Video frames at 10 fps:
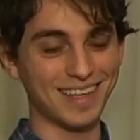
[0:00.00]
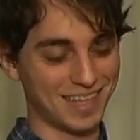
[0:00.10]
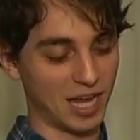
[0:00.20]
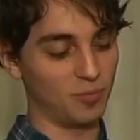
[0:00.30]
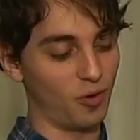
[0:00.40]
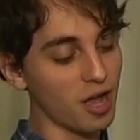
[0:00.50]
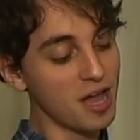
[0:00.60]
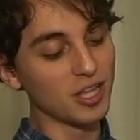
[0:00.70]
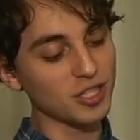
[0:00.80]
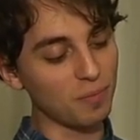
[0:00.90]
as they say in the book,
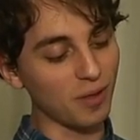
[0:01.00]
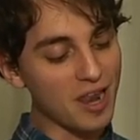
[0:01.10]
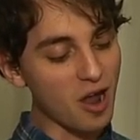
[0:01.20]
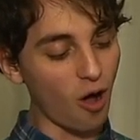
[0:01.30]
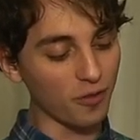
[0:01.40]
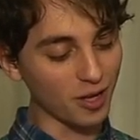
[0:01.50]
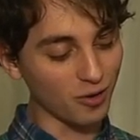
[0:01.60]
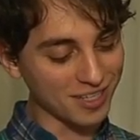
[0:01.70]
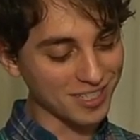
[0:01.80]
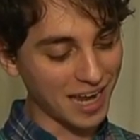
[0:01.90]
to blend all the
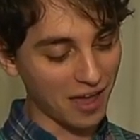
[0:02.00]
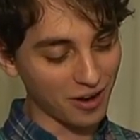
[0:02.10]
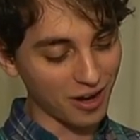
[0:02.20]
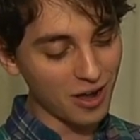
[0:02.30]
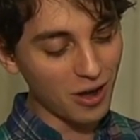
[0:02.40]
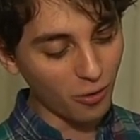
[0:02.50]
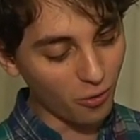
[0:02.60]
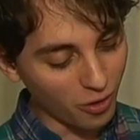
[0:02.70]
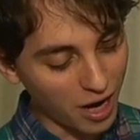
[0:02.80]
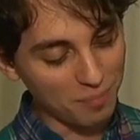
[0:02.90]
ingredients together
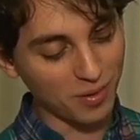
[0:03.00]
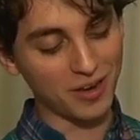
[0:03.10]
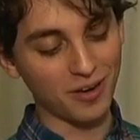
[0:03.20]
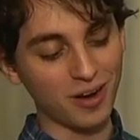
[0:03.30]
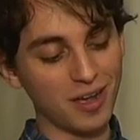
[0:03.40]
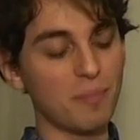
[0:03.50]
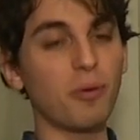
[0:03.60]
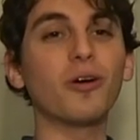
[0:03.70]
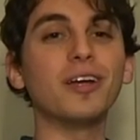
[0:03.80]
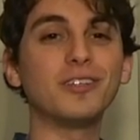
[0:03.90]
or a blender,
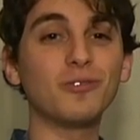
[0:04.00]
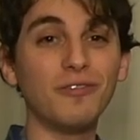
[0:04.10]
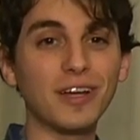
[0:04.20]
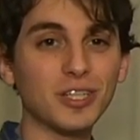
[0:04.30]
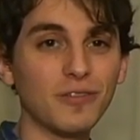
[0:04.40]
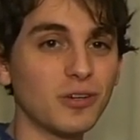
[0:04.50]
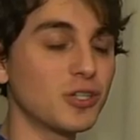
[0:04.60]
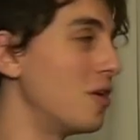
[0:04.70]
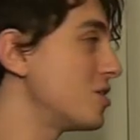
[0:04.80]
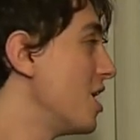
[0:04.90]
pour into a vessel of your
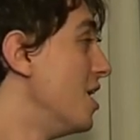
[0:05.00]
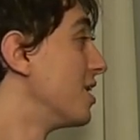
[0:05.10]
choice.